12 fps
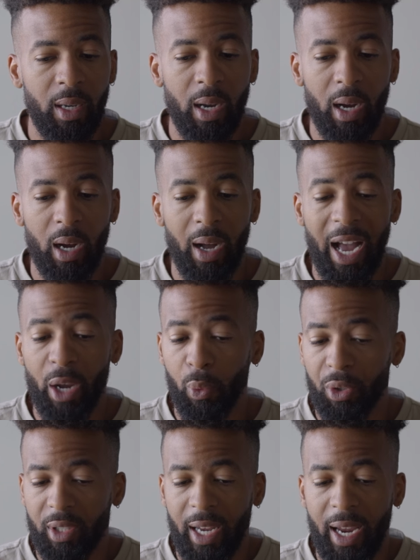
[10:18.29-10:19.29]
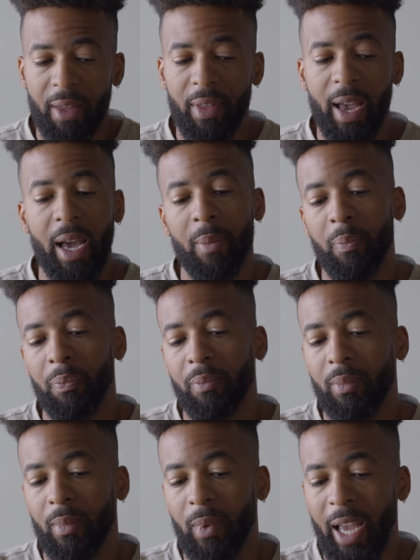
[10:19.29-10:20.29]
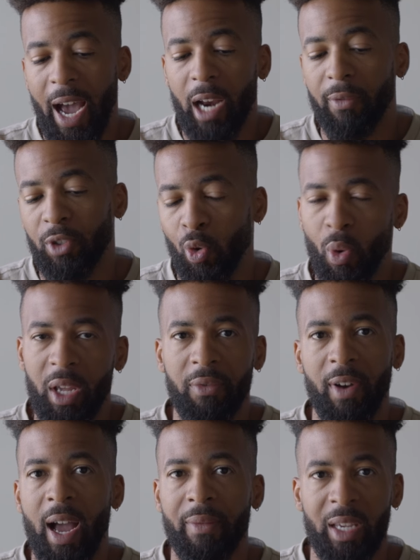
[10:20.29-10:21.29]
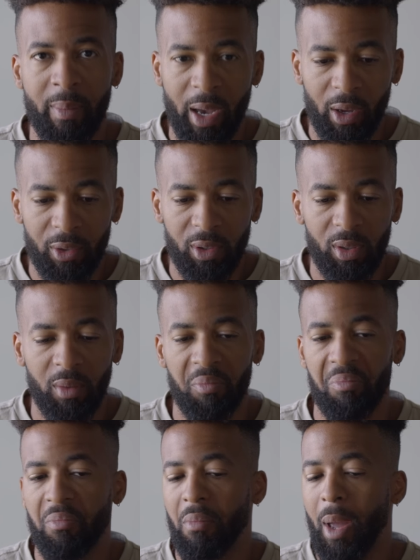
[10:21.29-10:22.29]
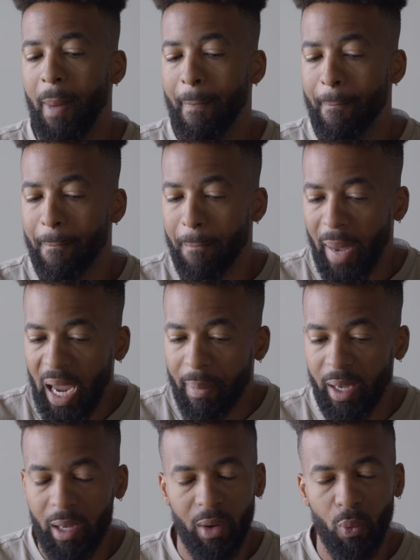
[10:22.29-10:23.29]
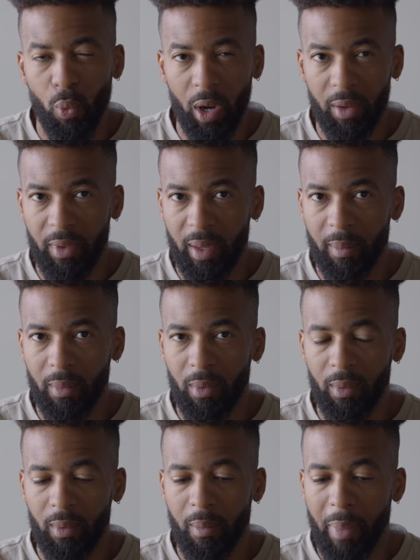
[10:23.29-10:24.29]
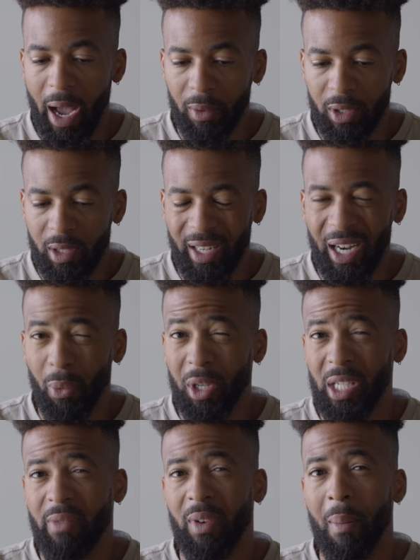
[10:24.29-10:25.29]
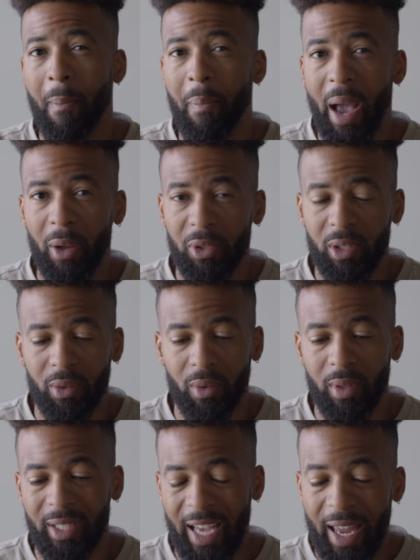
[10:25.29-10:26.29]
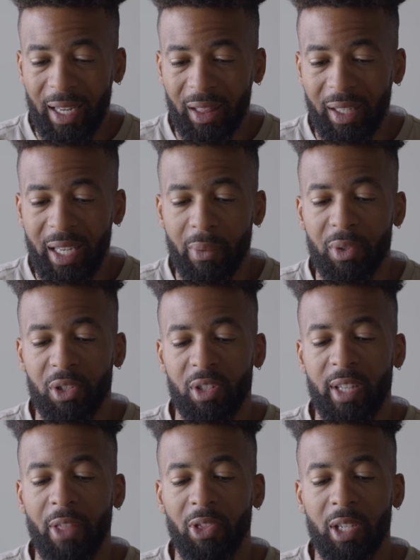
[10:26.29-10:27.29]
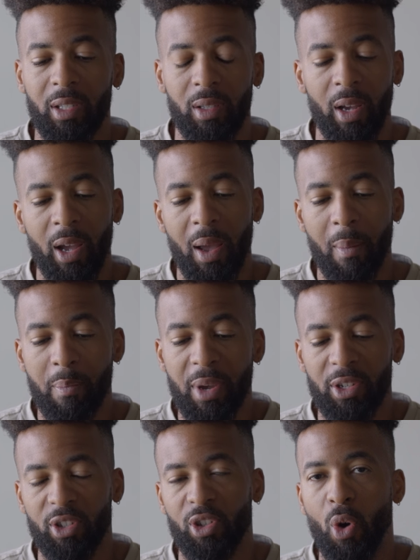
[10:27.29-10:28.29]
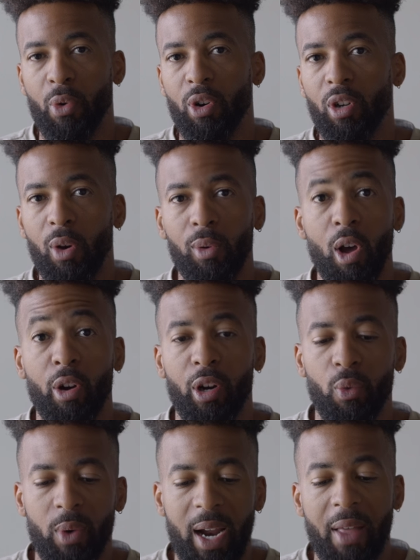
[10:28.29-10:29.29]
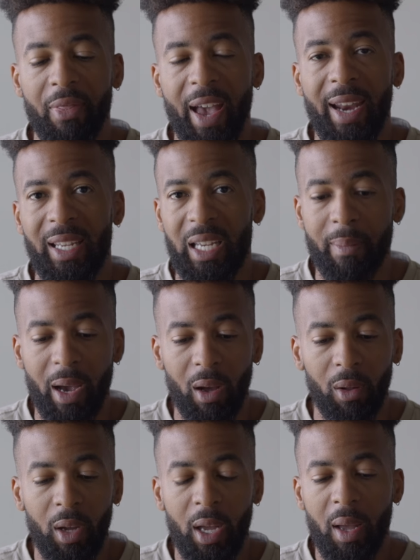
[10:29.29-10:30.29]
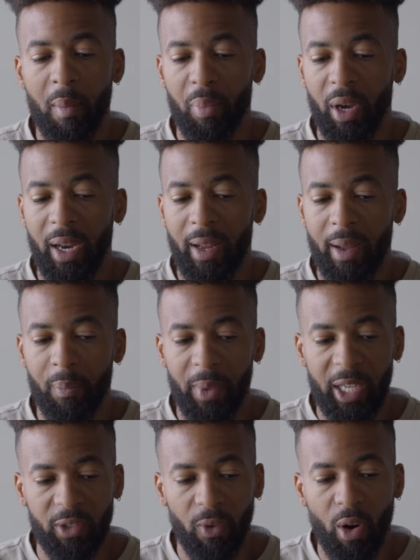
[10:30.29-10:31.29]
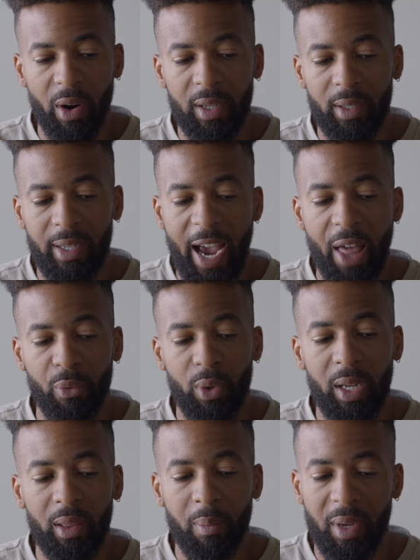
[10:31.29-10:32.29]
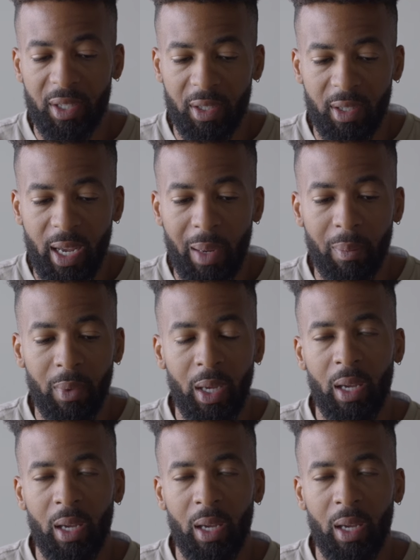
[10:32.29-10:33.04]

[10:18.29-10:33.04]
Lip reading: I will say that out of 25 emails, maybe one of them bounced. And it wasn't even a bounce technically. It was just that this business owner no longer ran that email. But as far as gathering the business name,